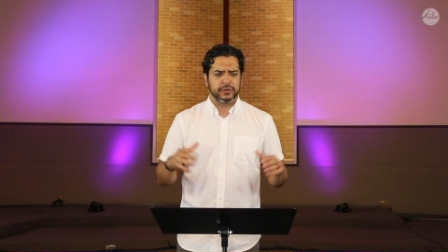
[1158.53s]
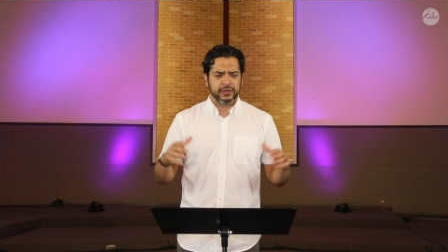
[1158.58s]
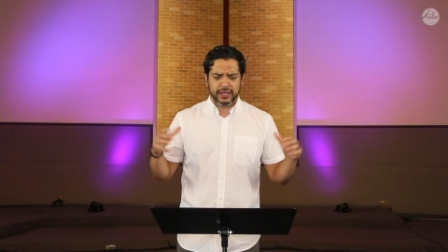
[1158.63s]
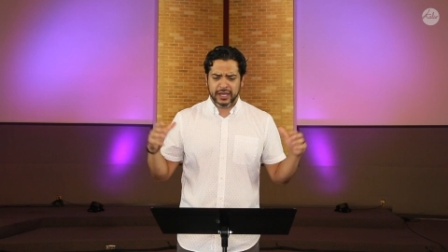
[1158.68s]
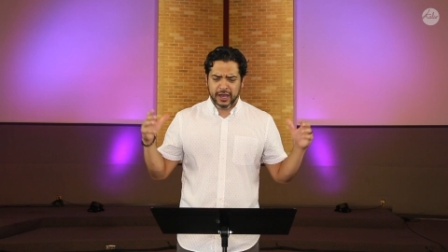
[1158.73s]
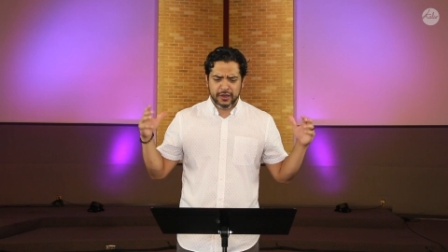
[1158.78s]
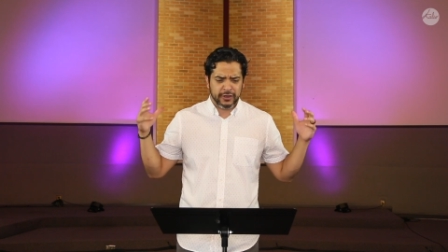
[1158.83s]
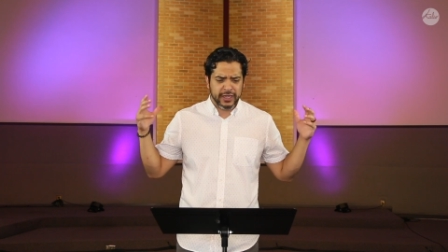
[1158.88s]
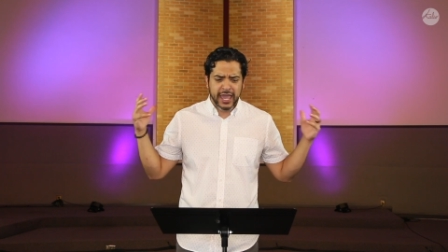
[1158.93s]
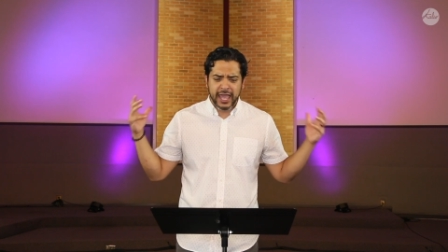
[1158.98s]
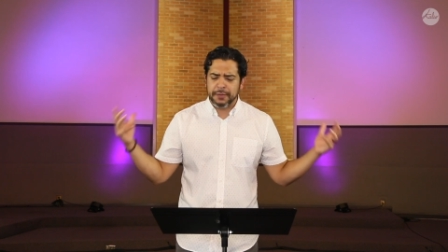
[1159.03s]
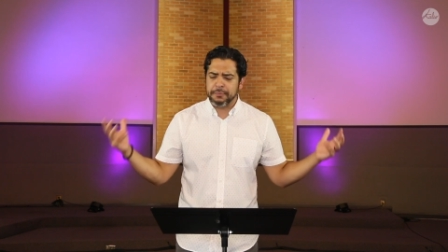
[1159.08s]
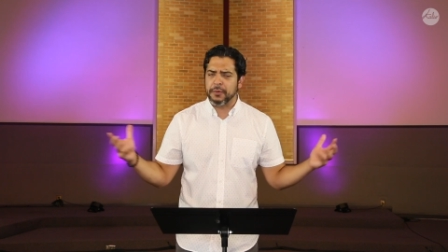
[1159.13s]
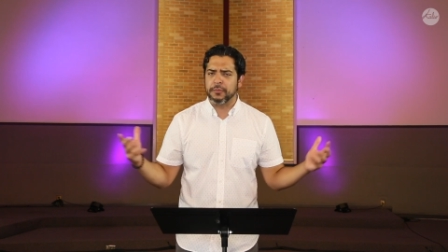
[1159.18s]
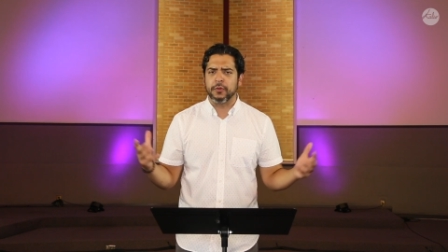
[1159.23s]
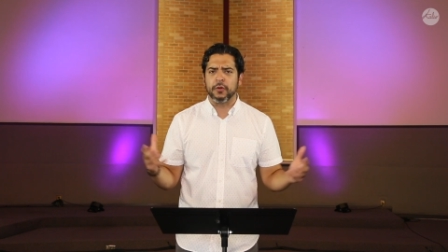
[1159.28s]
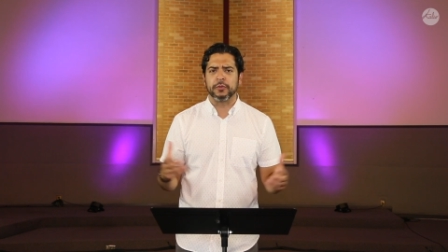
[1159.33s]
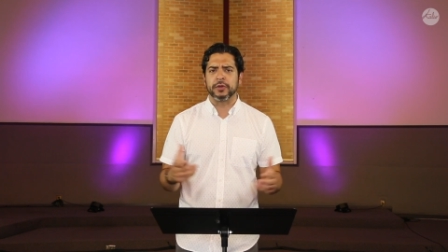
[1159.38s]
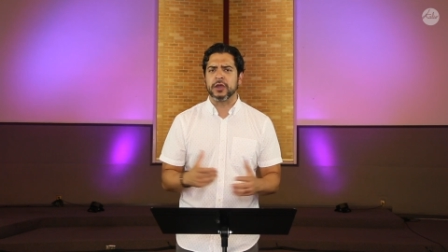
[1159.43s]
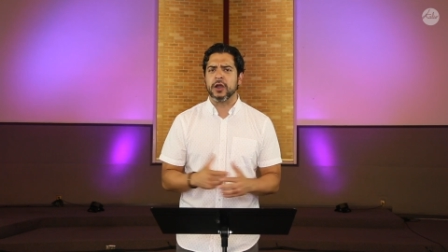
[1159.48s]
How
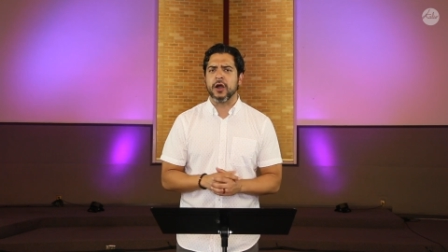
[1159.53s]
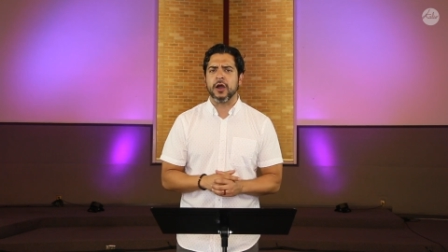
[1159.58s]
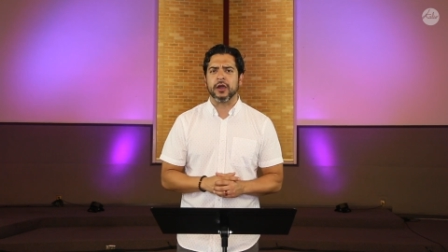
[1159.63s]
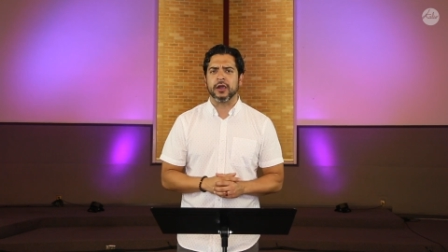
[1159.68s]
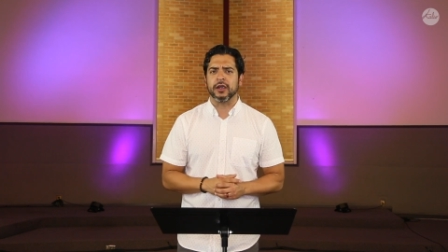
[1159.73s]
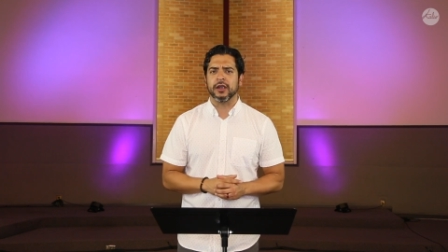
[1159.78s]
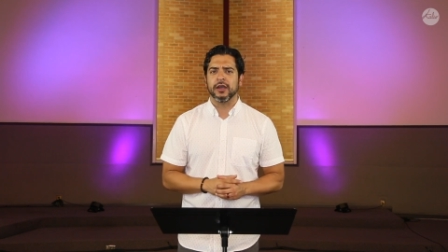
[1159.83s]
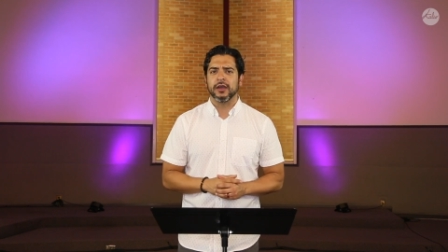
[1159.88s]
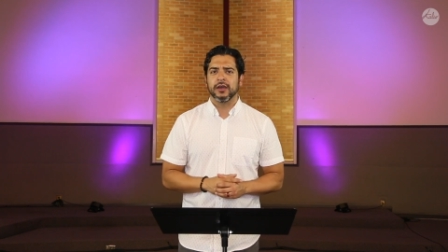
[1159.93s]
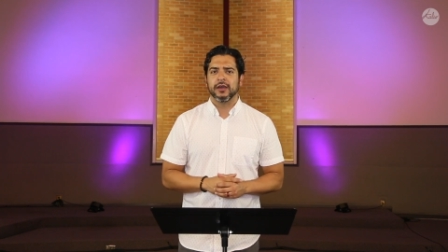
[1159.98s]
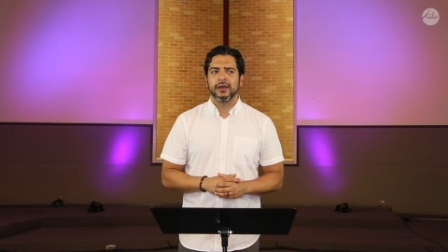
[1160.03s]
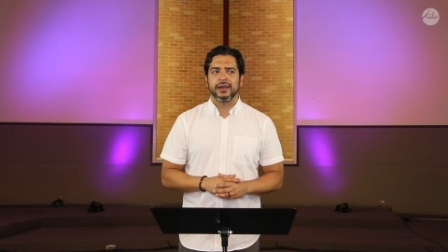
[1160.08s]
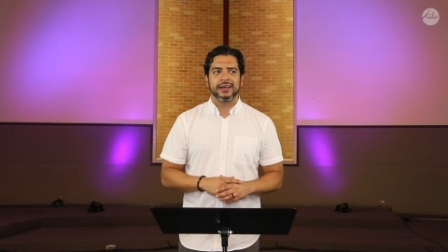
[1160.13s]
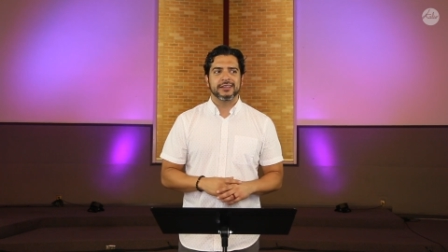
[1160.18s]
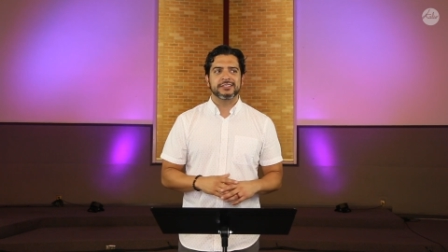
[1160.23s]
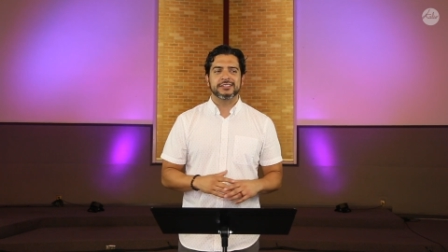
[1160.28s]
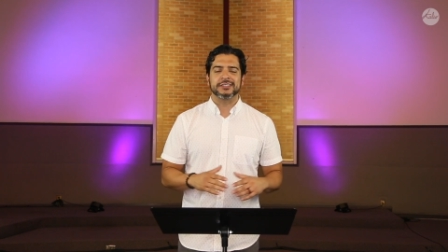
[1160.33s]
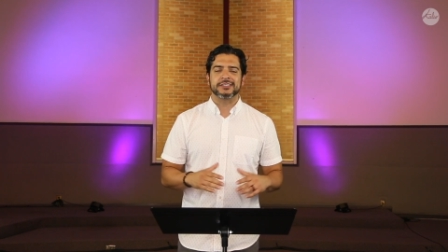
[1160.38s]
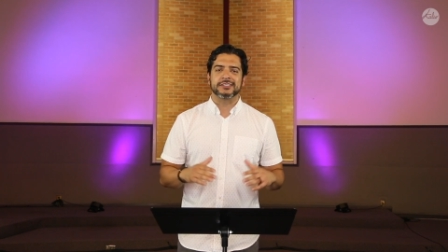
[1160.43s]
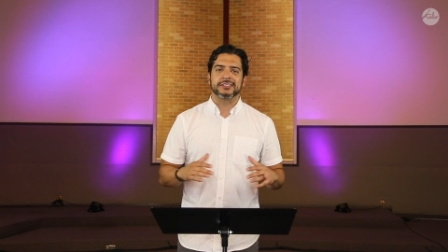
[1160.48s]
capable we are.
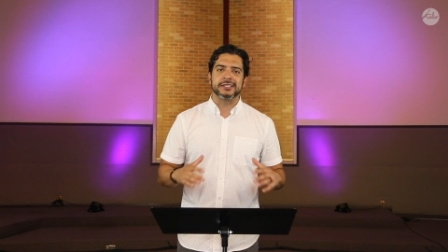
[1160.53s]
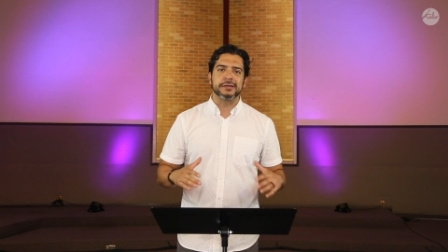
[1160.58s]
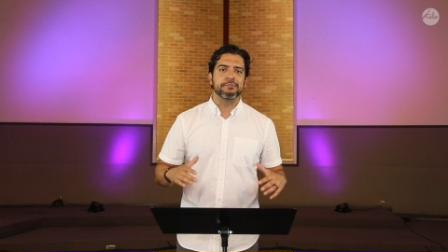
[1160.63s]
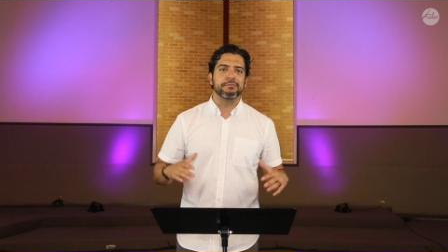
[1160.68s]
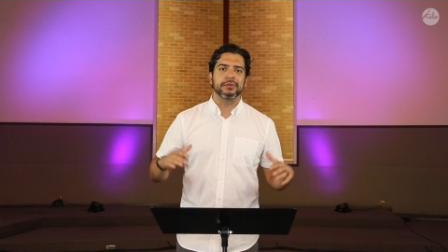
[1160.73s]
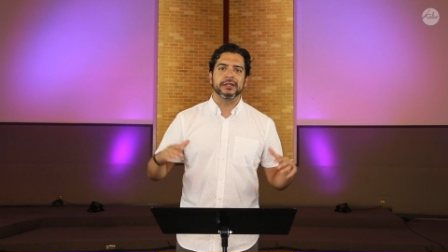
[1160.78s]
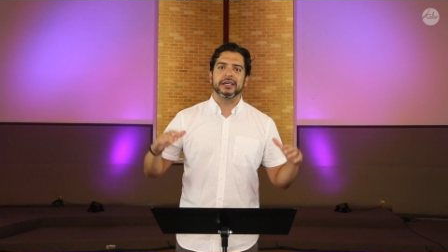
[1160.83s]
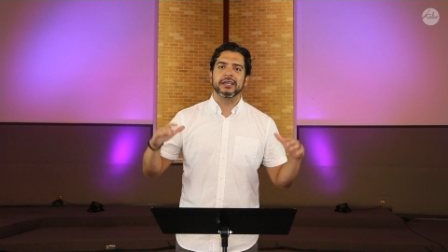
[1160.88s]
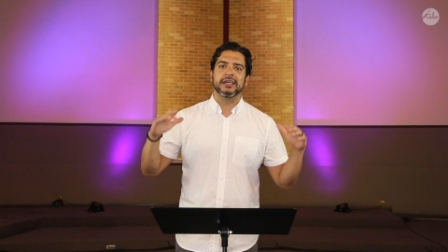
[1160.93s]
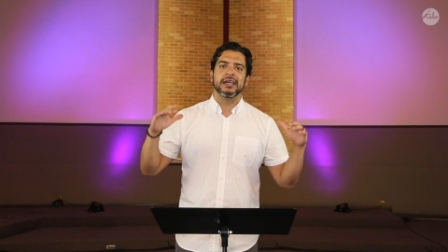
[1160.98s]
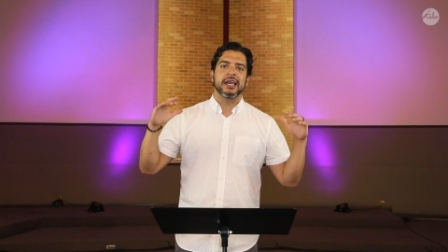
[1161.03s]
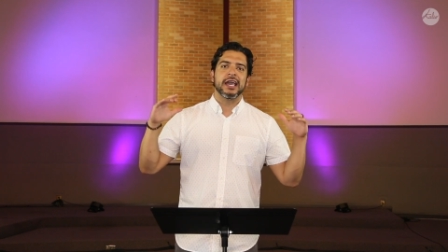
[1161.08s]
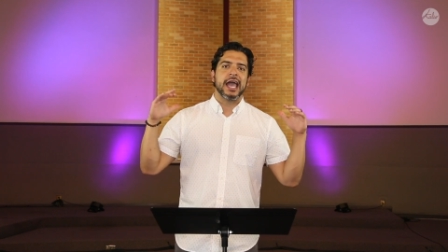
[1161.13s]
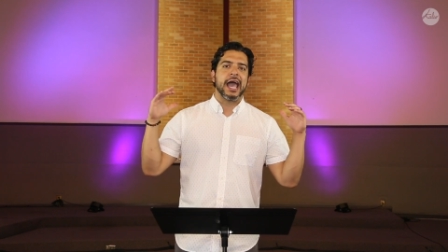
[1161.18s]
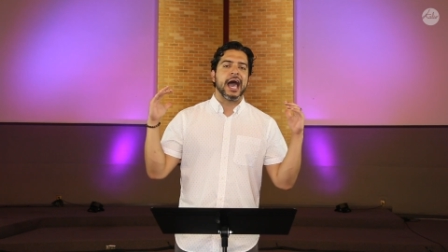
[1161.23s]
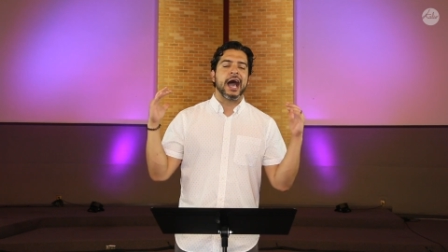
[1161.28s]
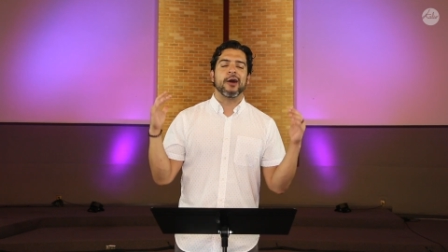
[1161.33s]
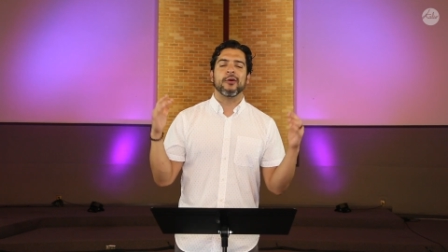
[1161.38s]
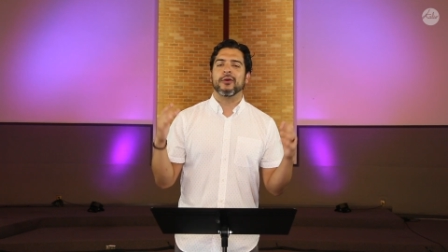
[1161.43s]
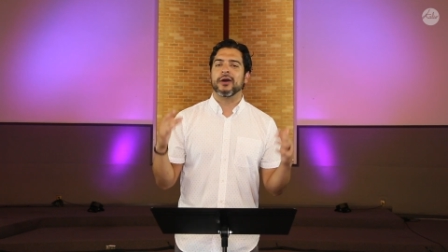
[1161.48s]
It's just simply
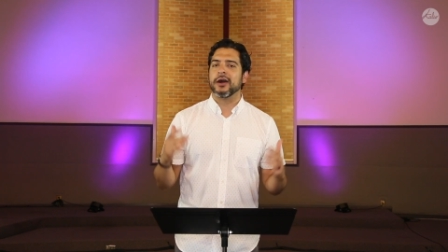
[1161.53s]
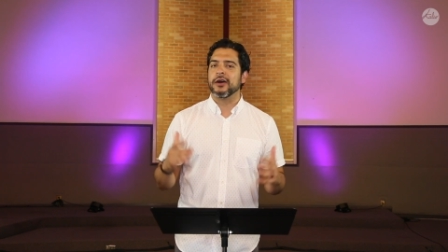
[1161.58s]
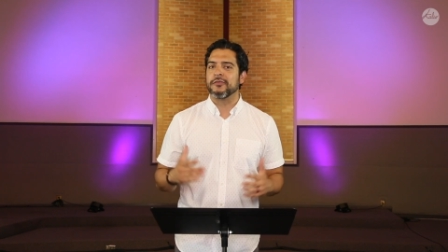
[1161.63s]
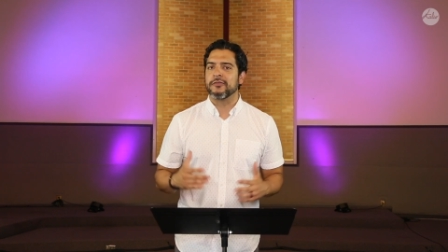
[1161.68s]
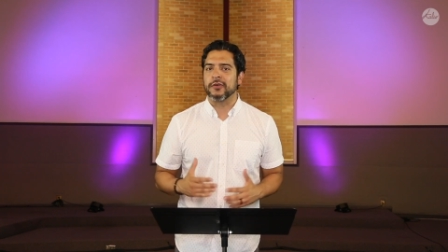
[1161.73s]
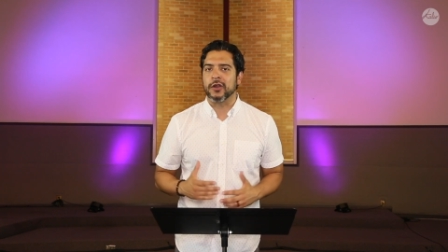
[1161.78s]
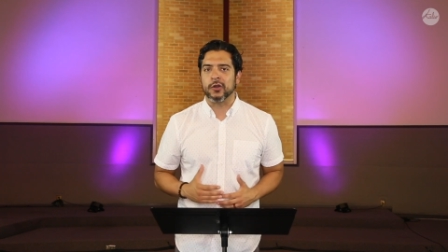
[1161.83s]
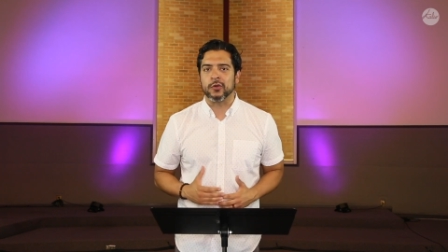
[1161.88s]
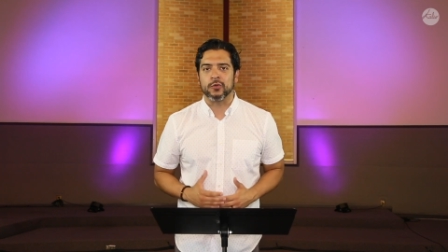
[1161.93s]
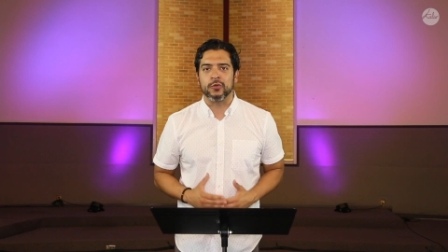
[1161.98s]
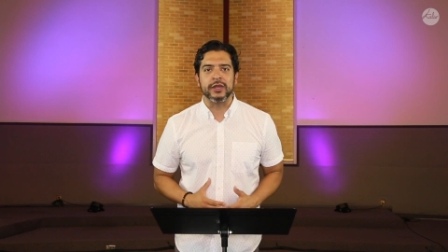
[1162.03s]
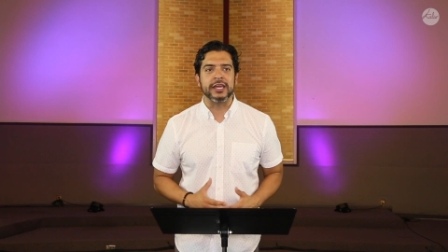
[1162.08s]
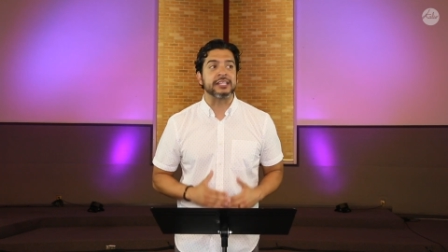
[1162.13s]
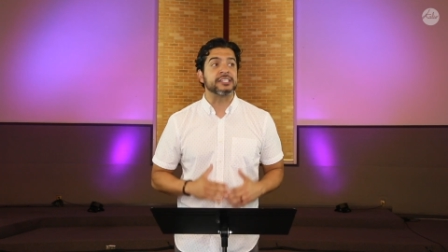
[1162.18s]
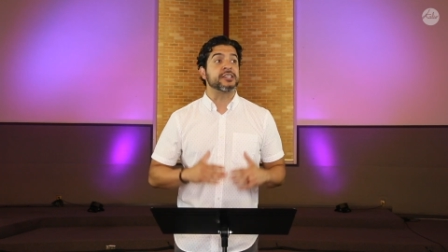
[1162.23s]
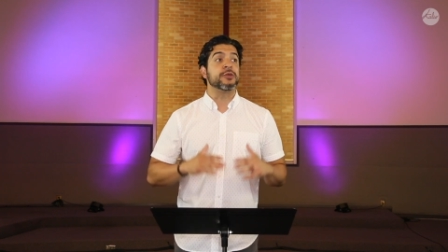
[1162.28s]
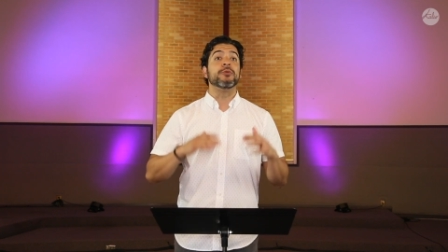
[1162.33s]
out of our reach.